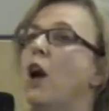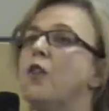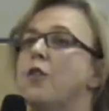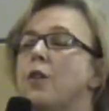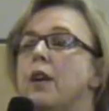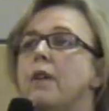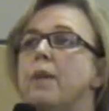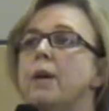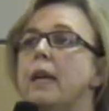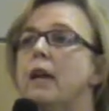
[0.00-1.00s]
So did
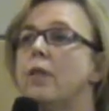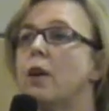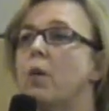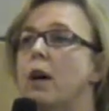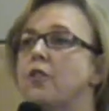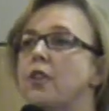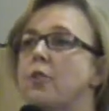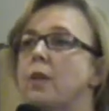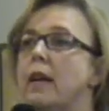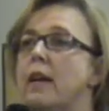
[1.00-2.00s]
everyone hear the
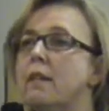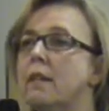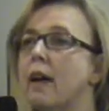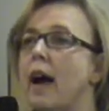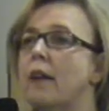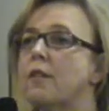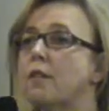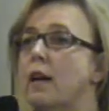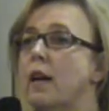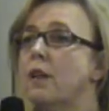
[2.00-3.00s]
questions related to Canada's
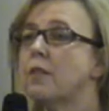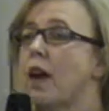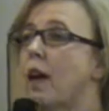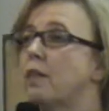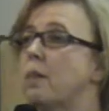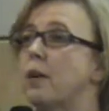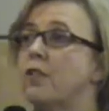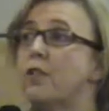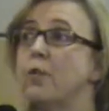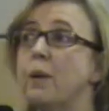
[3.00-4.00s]
greenhouse gas
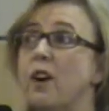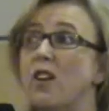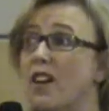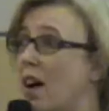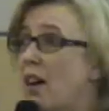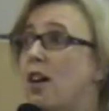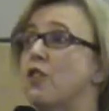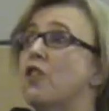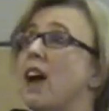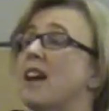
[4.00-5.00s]
emissions? We are not
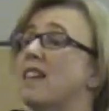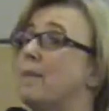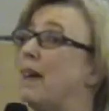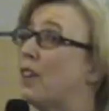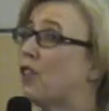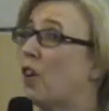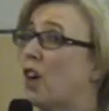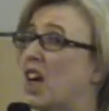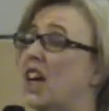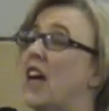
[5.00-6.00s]
on track to meet the
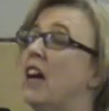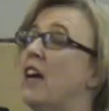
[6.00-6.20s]
target.